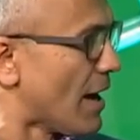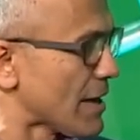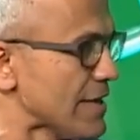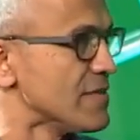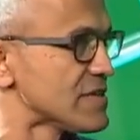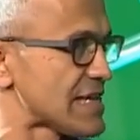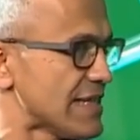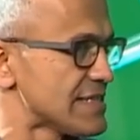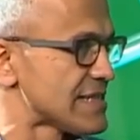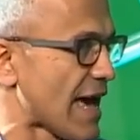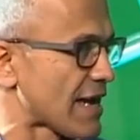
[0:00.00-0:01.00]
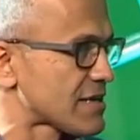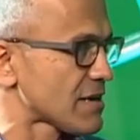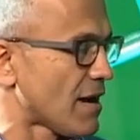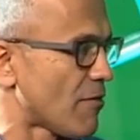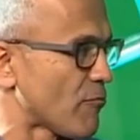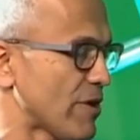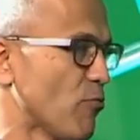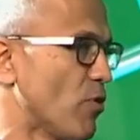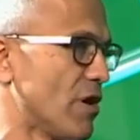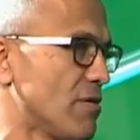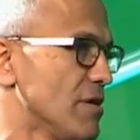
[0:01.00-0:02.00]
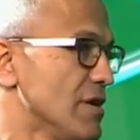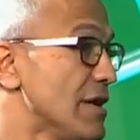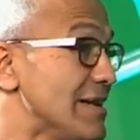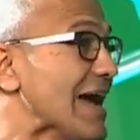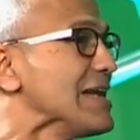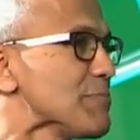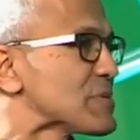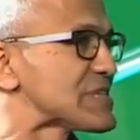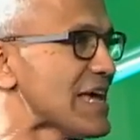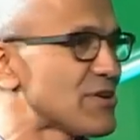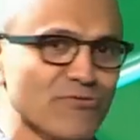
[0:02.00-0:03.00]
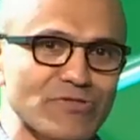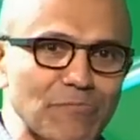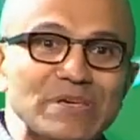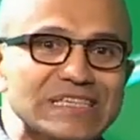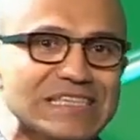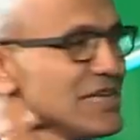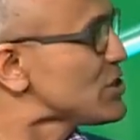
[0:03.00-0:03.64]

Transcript: in the sense that we were 90% of the PC